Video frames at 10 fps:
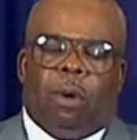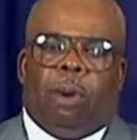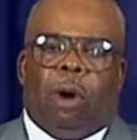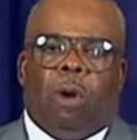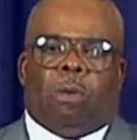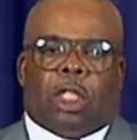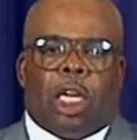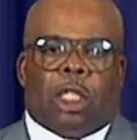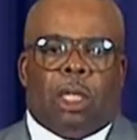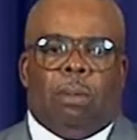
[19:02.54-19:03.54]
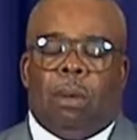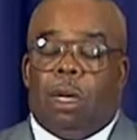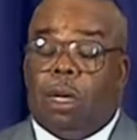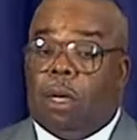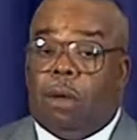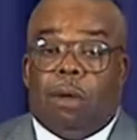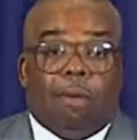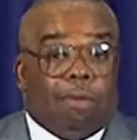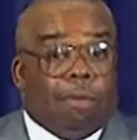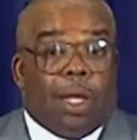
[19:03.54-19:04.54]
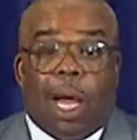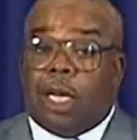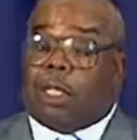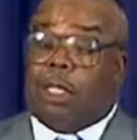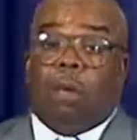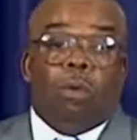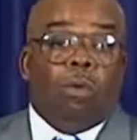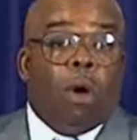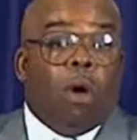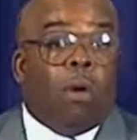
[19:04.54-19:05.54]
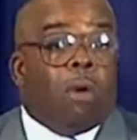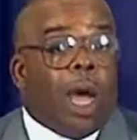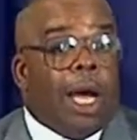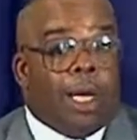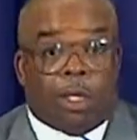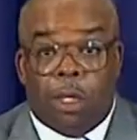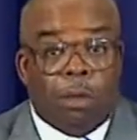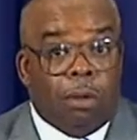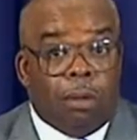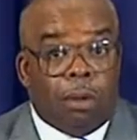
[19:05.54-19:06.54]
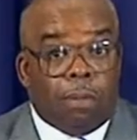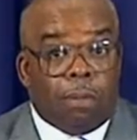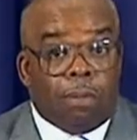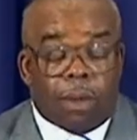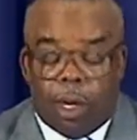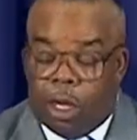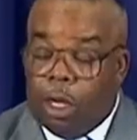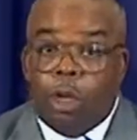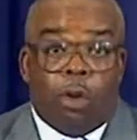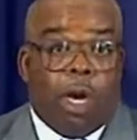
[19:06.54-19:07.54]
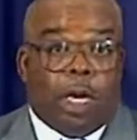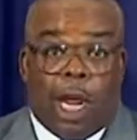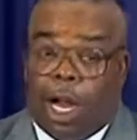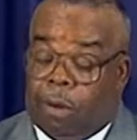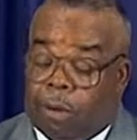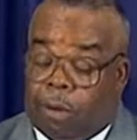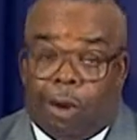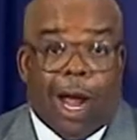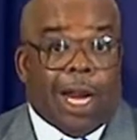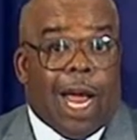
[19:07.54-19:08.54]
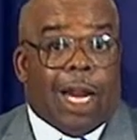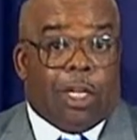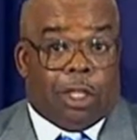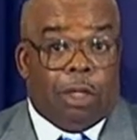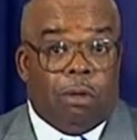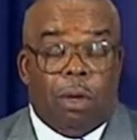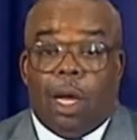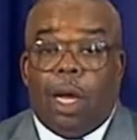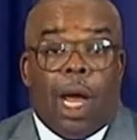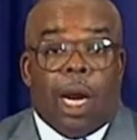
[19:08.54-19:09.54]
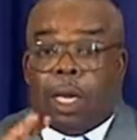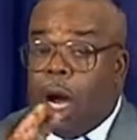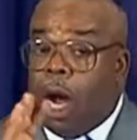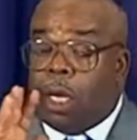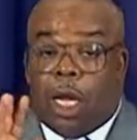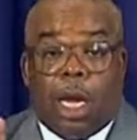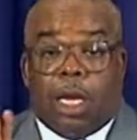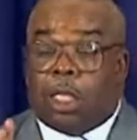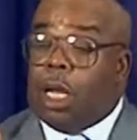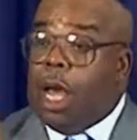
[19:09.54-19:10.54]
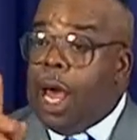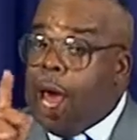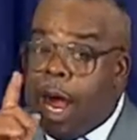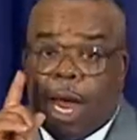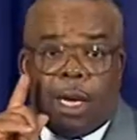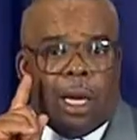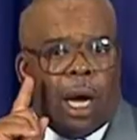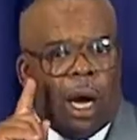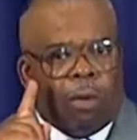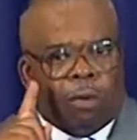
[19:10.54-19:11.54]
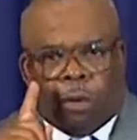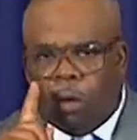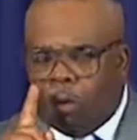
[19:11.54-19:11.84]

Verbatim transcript: my own system? That's the wrong attitude. You need to have the right attitude. And Cornelius had the